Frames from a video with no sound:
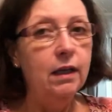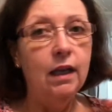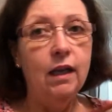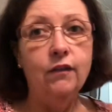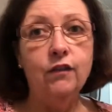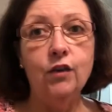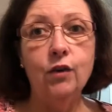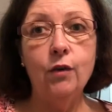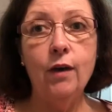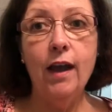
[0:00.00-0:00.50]

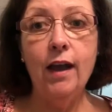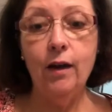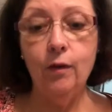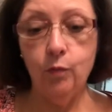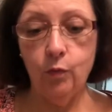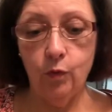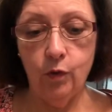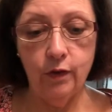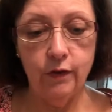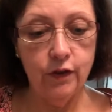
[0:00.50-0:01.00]
if you're out
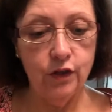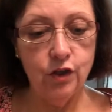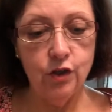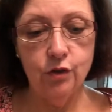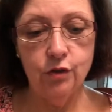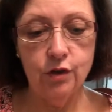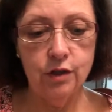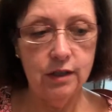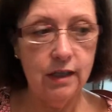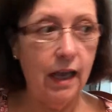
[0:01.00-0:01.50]
of one, then
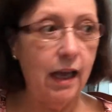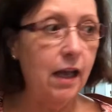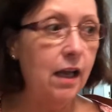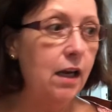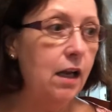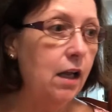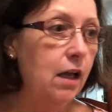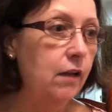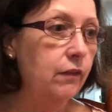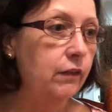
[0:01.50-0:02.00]
you're just
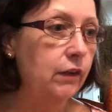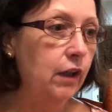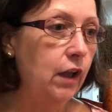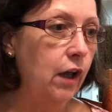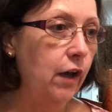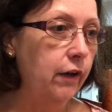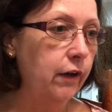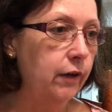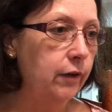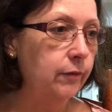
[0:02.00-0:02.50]
out of
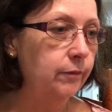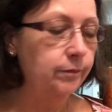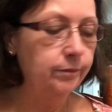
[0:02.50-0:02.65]
luck.